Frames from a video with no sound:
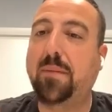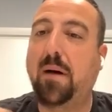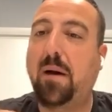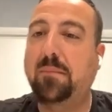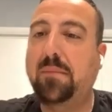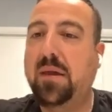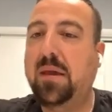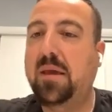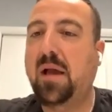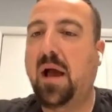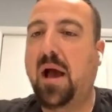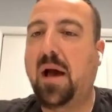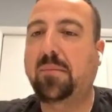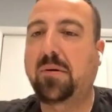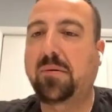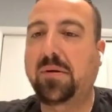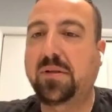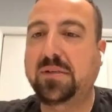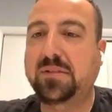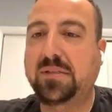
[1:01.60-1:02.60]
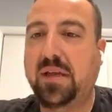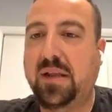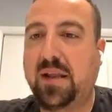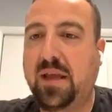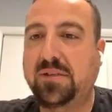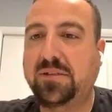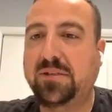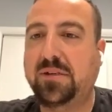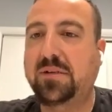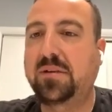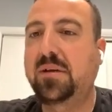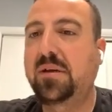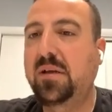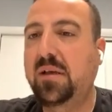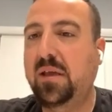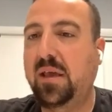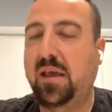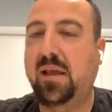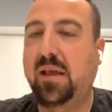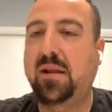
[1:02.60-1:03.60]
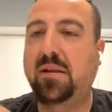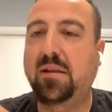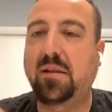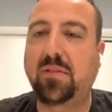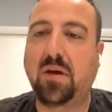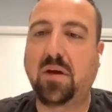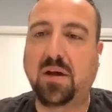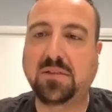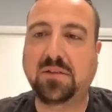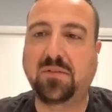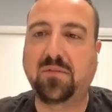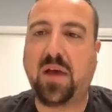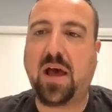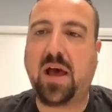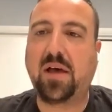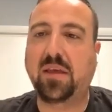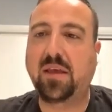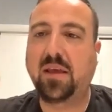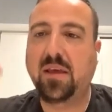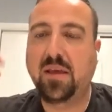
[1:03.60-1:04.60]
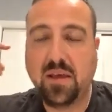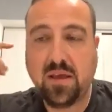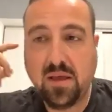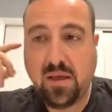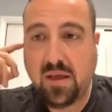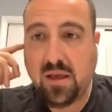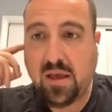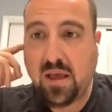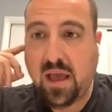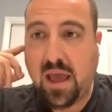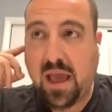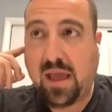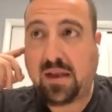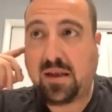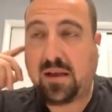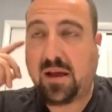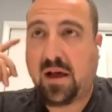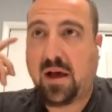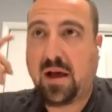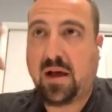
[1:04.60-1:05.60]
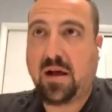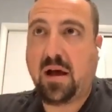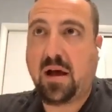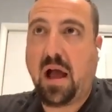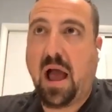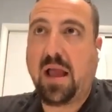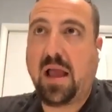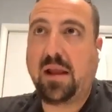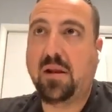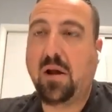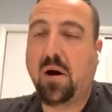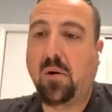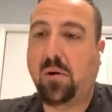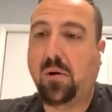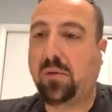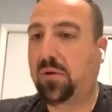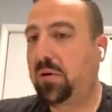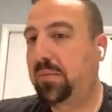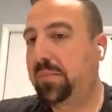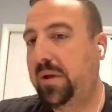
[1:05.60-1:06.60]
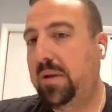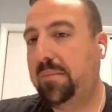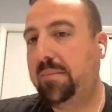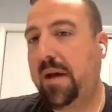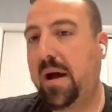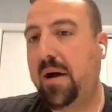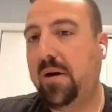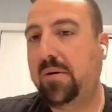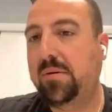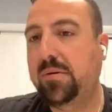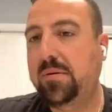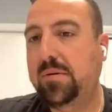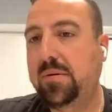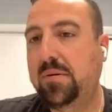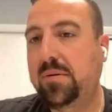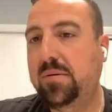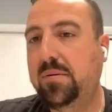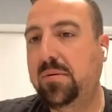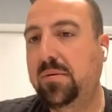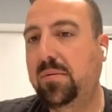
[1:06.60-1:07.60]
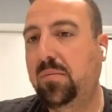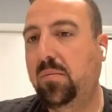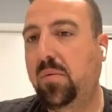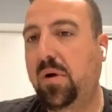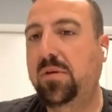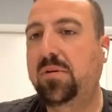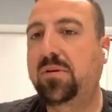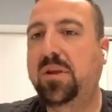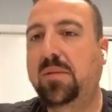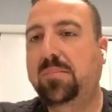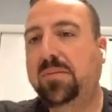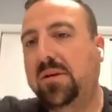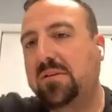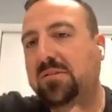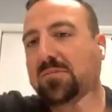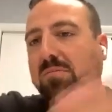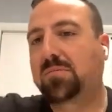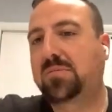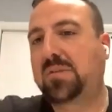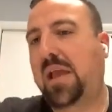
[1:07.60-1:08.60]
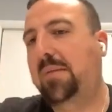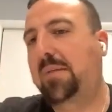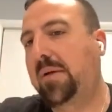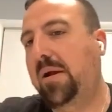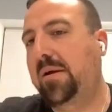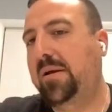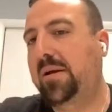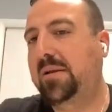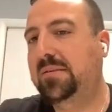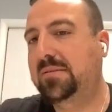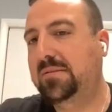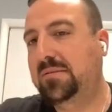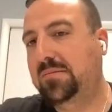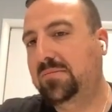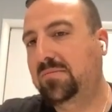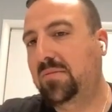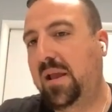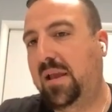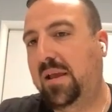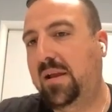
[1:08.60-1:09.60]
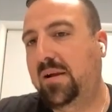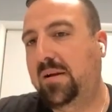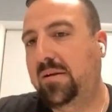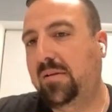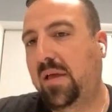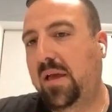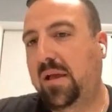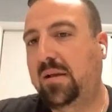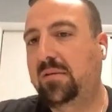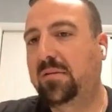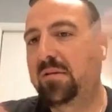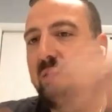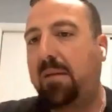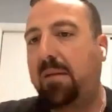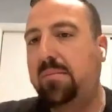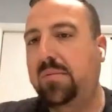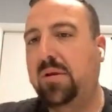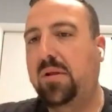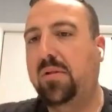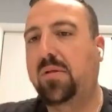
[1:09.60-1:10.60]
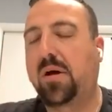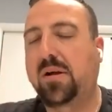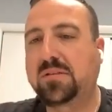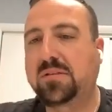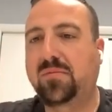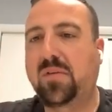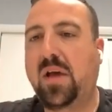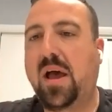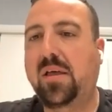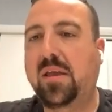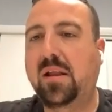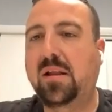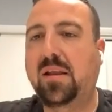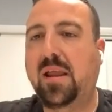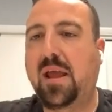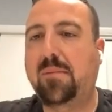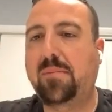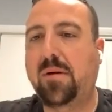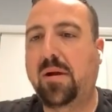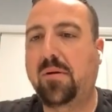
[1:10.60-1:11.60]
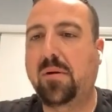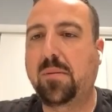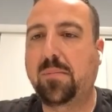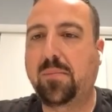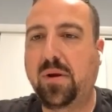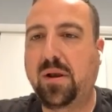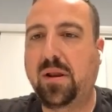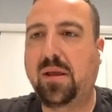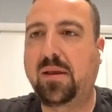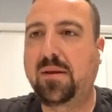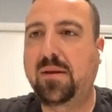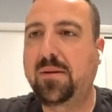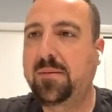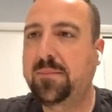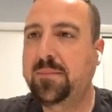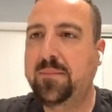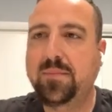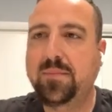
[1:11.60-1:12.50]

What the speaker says: bit about me. I'm a real estate agent in the Hudson Valley, and I know a little bit about what you did because Danbury's right here. Like the Hudson Valley and Danbury,